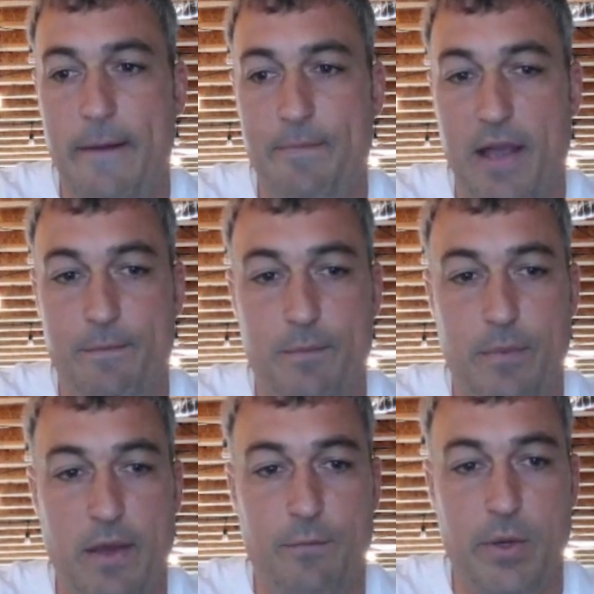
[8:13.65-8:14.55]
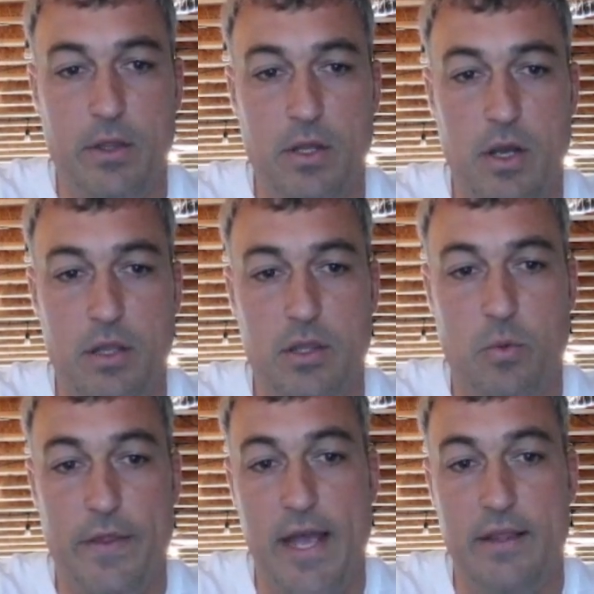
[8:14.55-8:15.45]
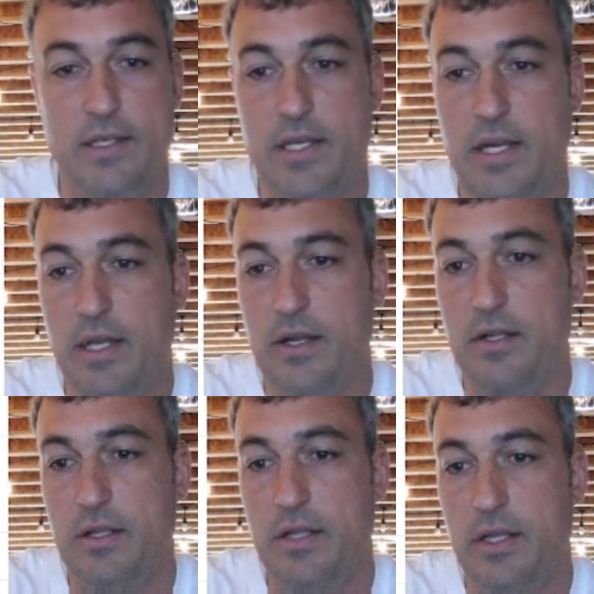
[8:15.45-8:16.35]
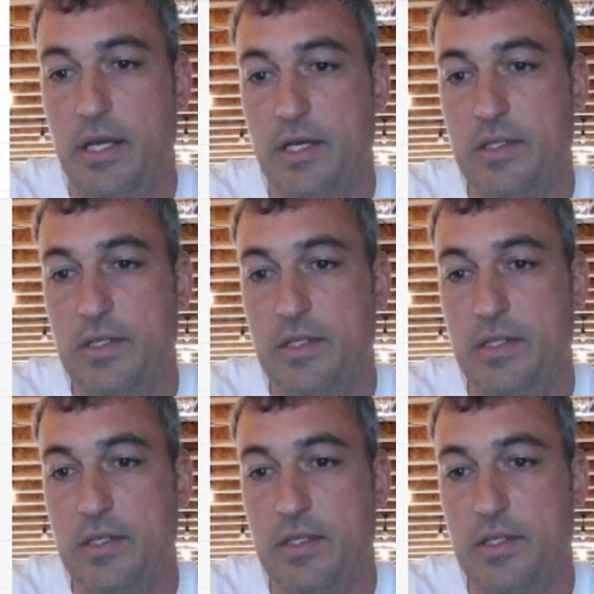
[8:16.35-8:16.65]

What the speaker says: If we look, the one that is getting clicks,